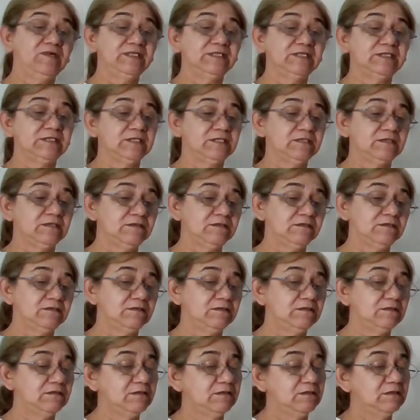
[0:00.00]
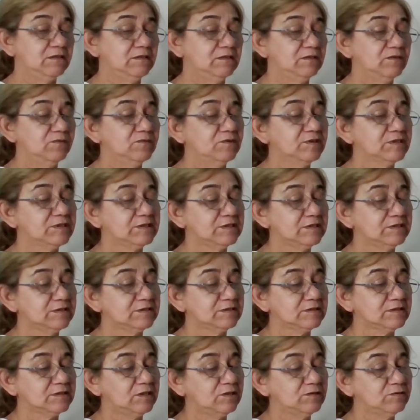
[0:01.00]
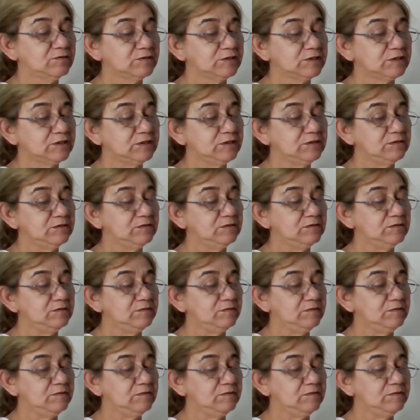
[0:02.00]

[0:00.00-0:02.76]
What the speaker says: idea what this goes to.